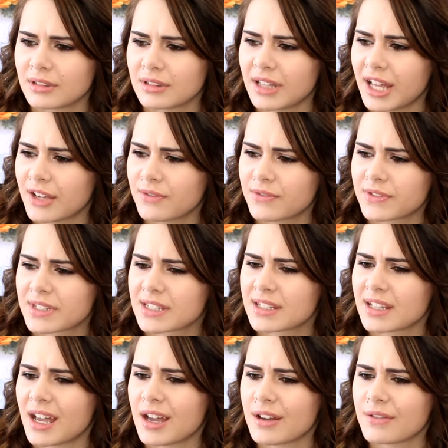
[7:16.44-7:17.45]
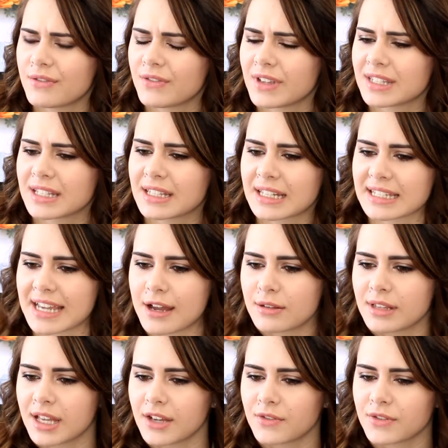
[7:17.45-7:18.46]
Life stuff. Is it like
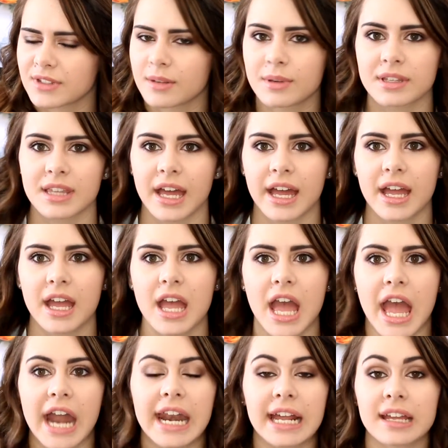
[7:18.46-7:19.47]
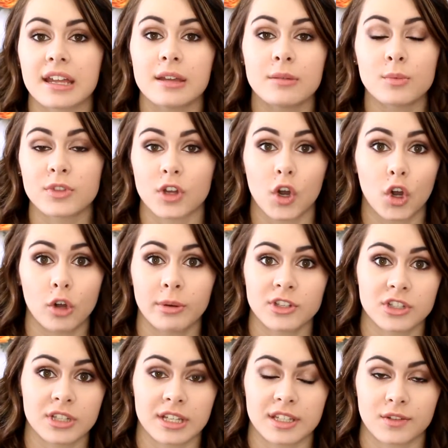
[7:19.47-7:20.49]
Town Life or something like that? And it came with like a whole
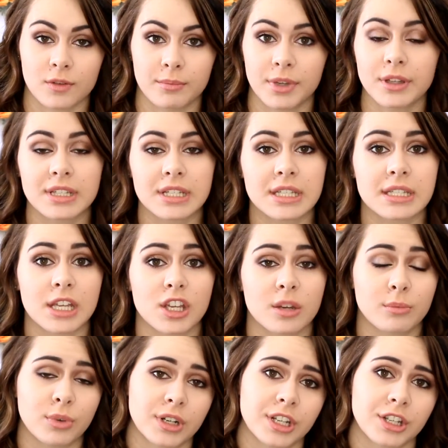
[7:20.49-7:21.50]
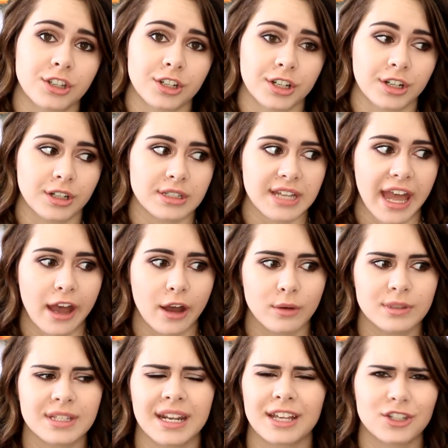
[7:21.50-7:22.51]
bunch of like different buildings that you can put in your
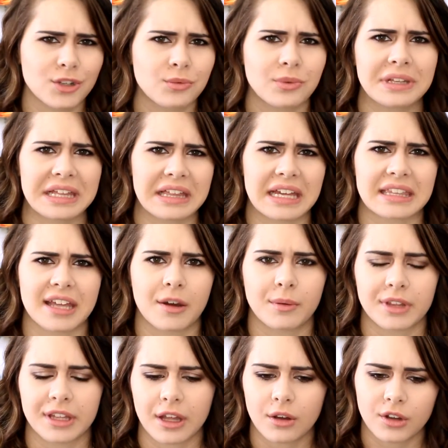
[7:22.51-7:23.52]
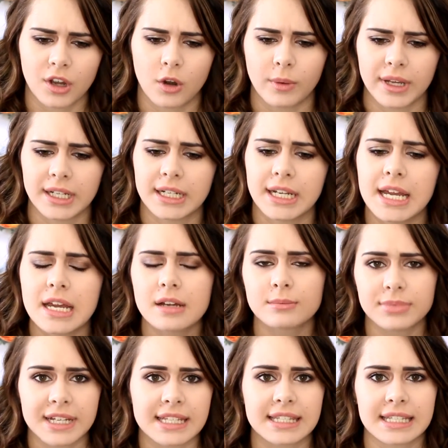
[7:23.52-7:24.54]
towns. And I actually really like that one. Like, I'll go in,
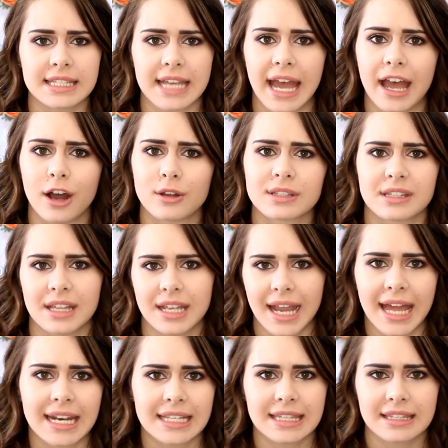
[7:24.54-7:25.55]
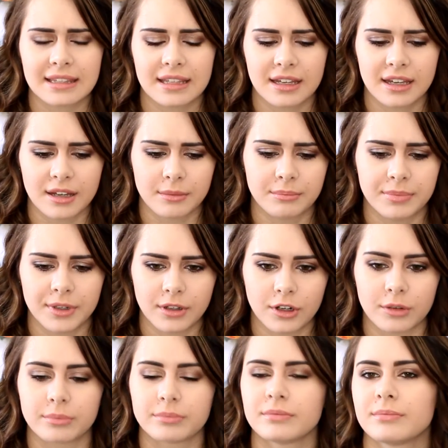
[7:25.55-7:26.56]
place the towns, and then edit the
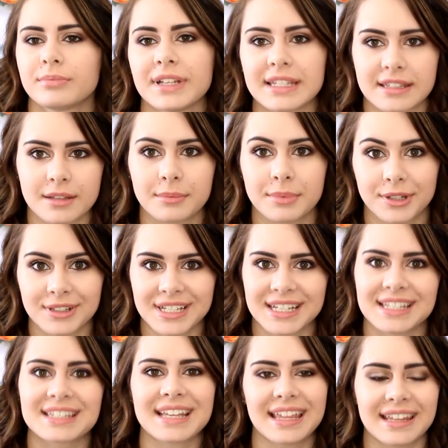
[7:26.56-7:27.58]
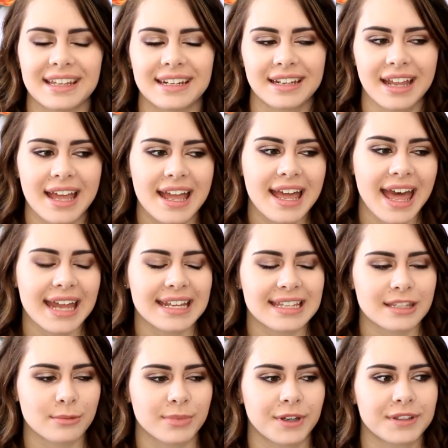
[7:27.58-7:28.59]
place the buildings, and then
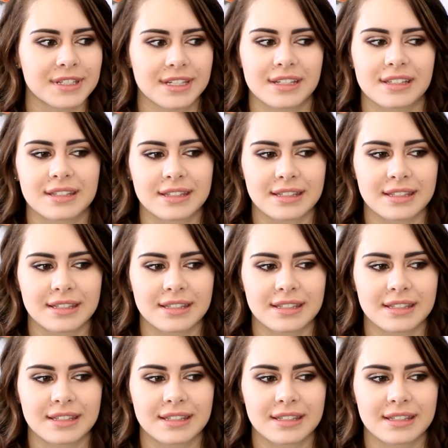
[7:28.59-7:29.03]
edit the buildings.